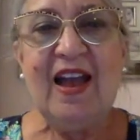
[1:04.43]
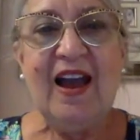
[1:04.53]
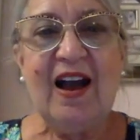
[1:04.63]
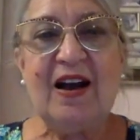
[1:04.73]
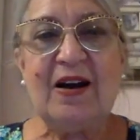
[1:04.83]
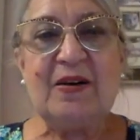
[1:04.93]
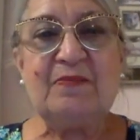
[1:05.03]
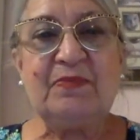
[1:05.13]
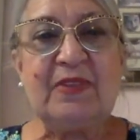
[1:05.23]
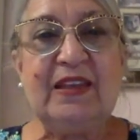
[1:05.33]

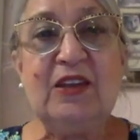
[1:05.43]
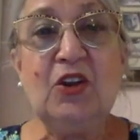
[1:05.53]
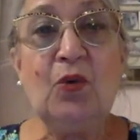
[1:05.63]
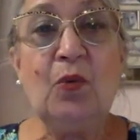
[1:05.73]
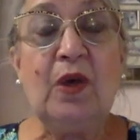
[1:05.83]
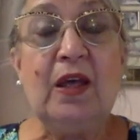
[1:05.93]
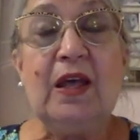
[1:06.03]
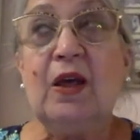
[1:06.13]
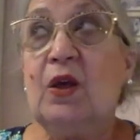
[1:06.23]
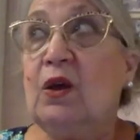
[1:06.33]
Um, you know,
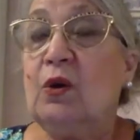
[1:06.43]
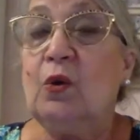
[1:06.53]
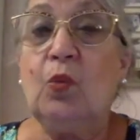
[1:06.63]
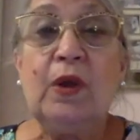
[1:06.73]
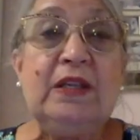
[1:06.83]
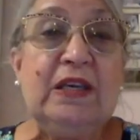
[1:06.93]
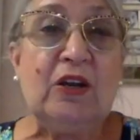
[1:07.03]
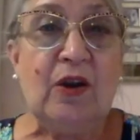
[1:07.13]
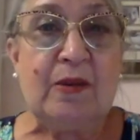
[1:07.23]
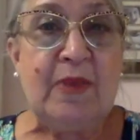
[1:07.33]
One
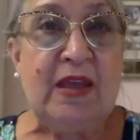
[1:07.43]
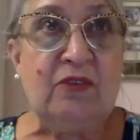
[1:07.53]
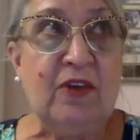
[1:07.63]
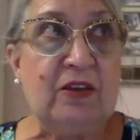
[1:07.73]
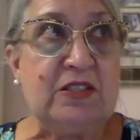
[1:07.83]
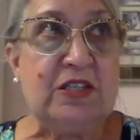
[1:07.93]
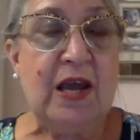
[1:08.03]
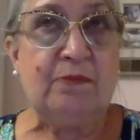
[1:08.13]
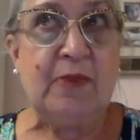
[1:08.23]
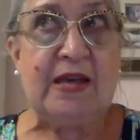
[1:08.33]
year I made
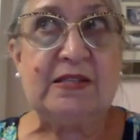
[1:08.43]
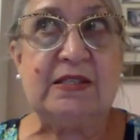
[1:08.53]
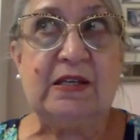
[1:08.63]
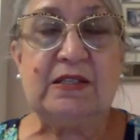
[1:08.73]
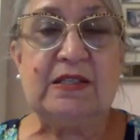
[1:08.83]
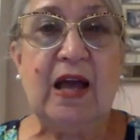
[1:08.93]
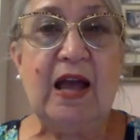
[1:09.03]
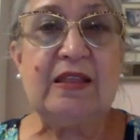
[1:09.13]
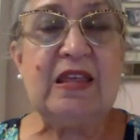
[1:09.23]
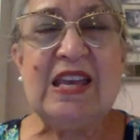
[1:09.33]
Valentine baskets. I
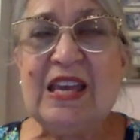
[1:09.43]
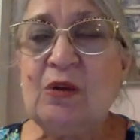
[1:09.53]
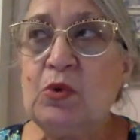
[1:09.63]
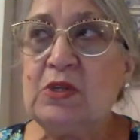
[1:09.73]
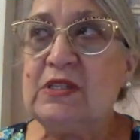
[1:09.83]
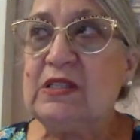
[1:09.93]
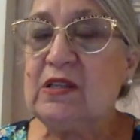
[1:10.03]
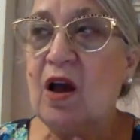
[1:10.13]
think it was